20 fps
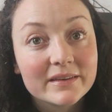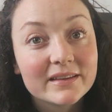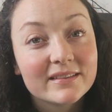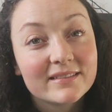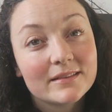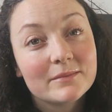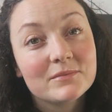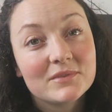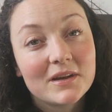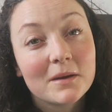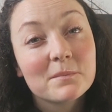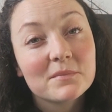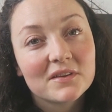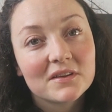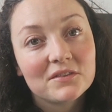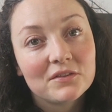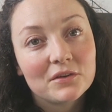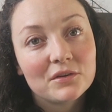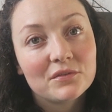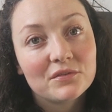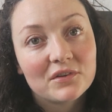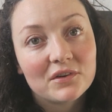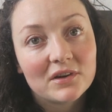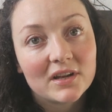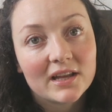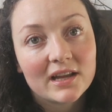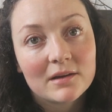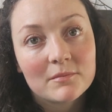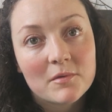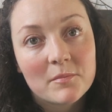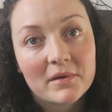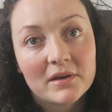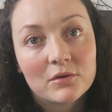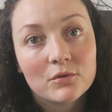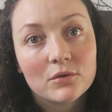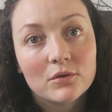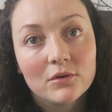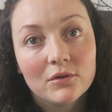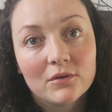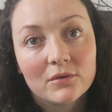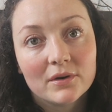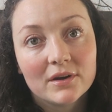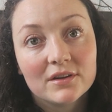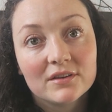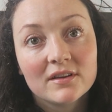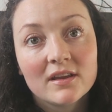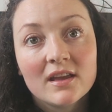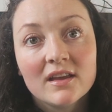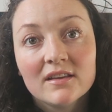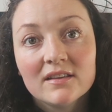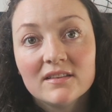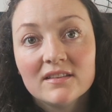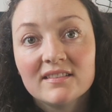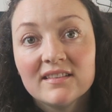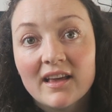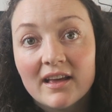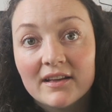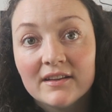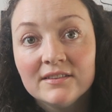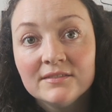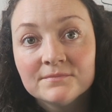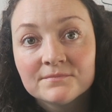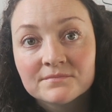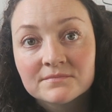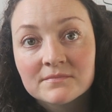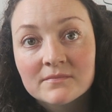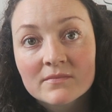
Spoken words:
because sometimes I do feel like I'm a bit awkward. So